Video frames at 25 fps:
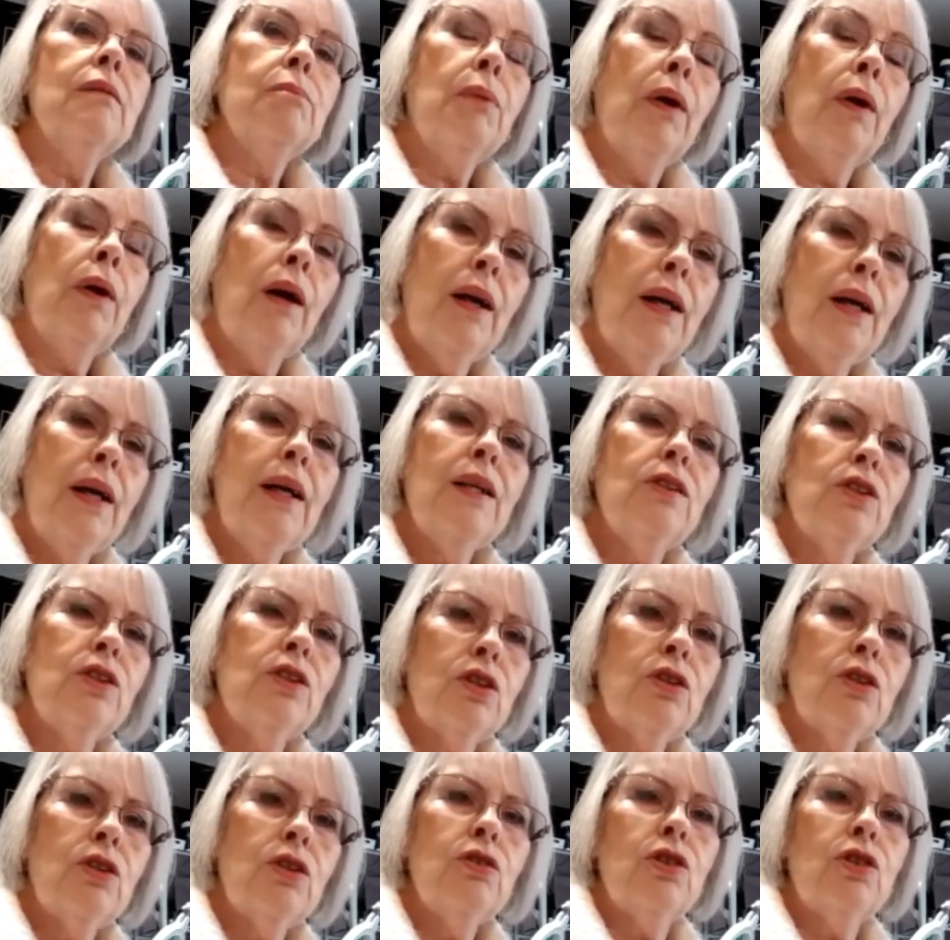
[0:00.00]
Please
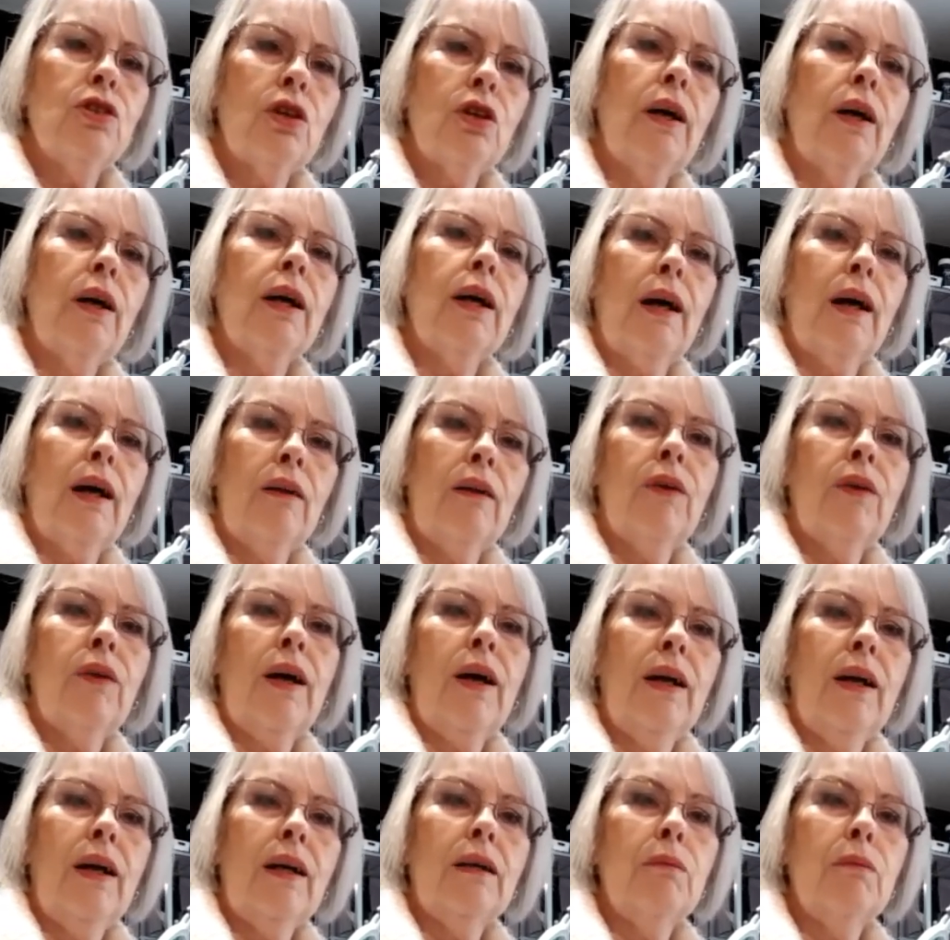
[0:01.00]
do try
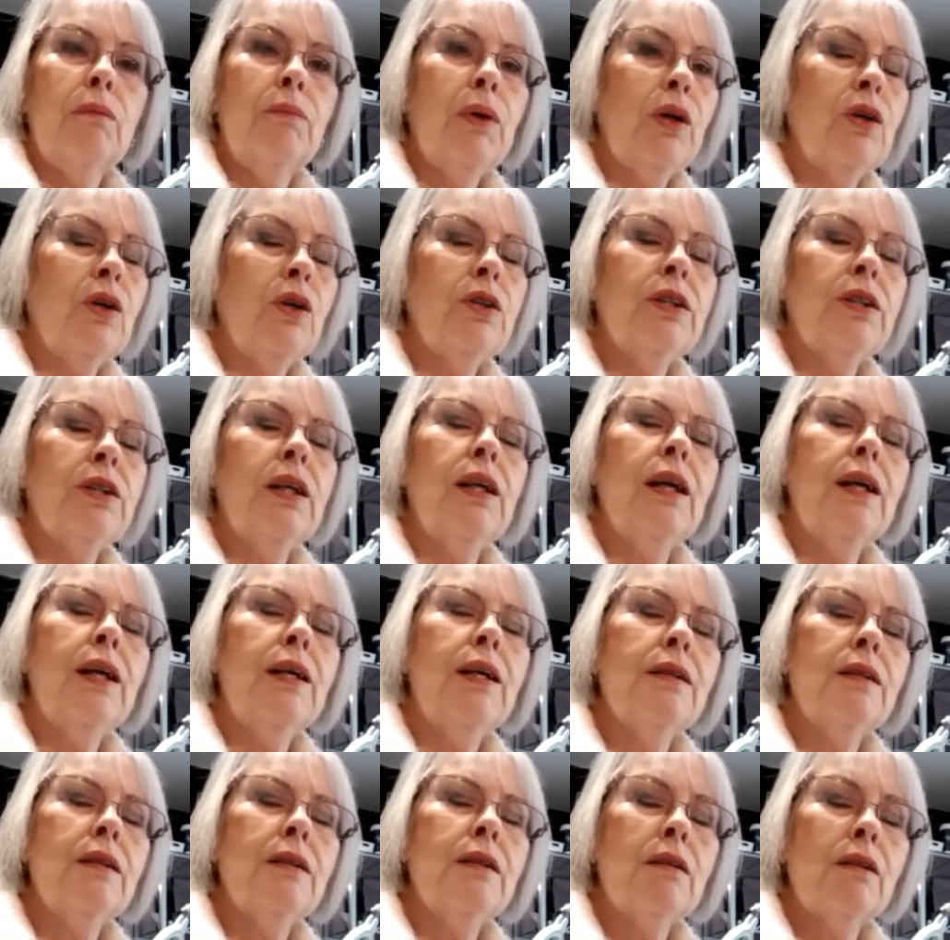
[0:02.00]
Galvanic because it
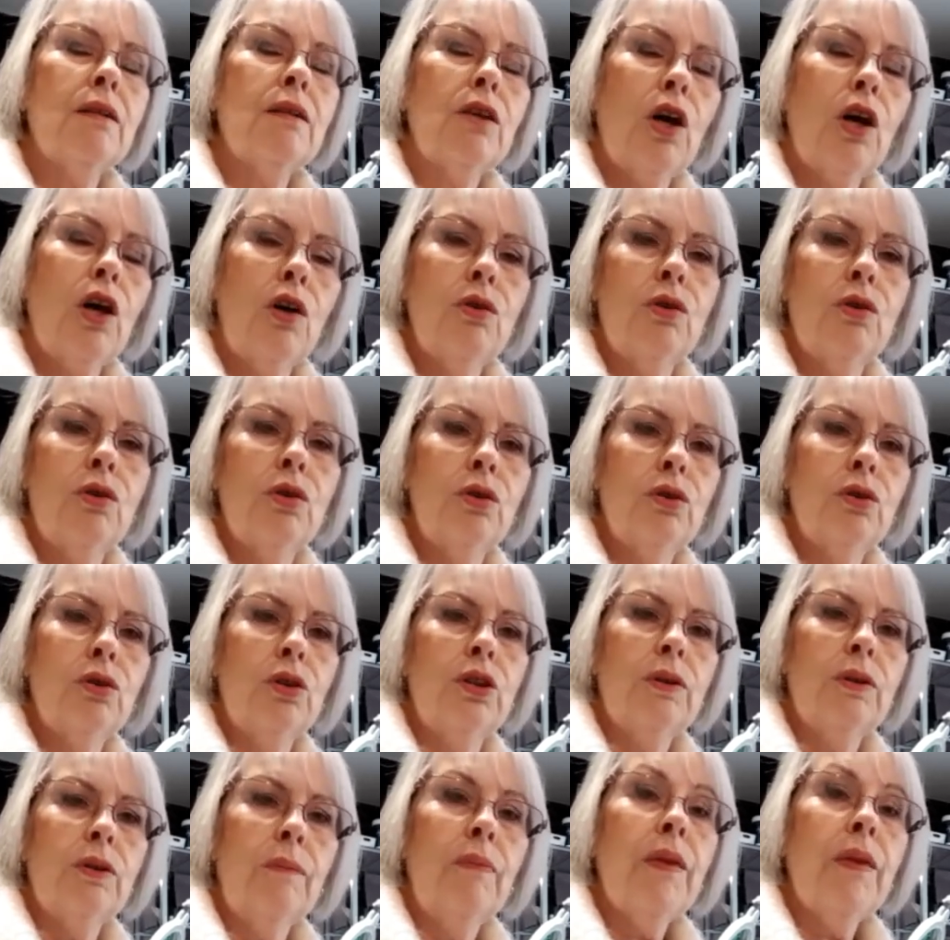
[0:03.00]
is so good,
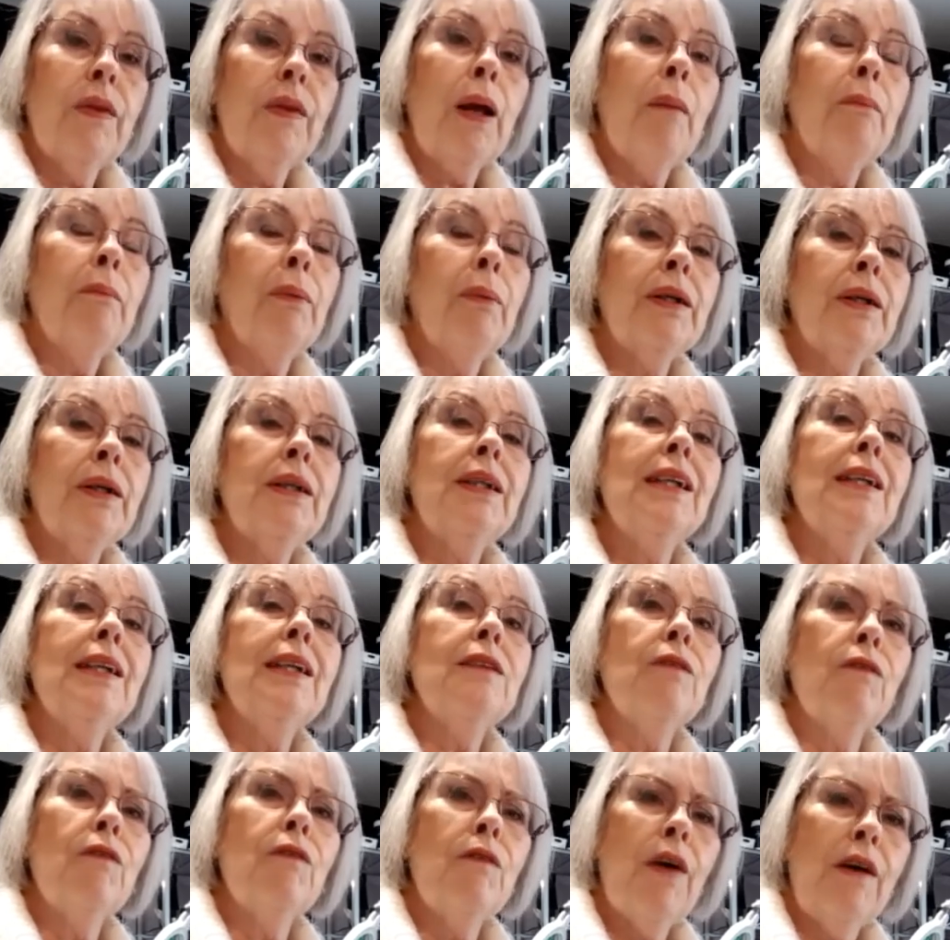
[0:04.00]
but it is
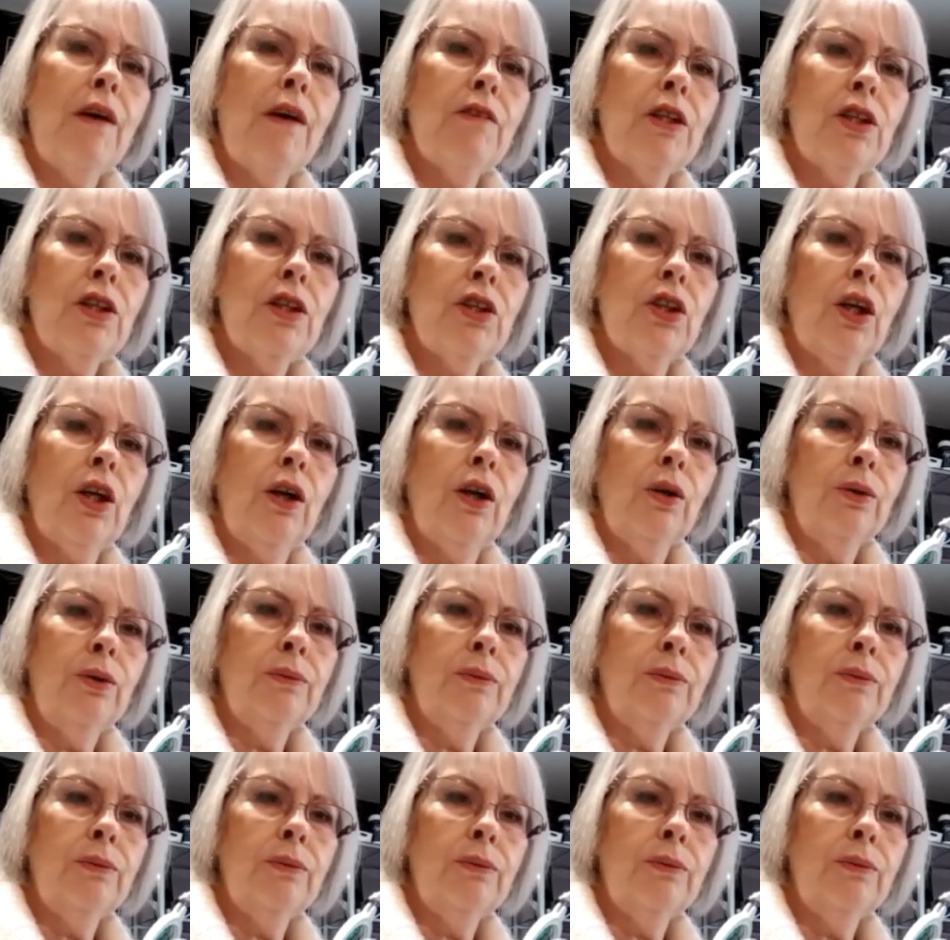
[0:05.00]
very slow.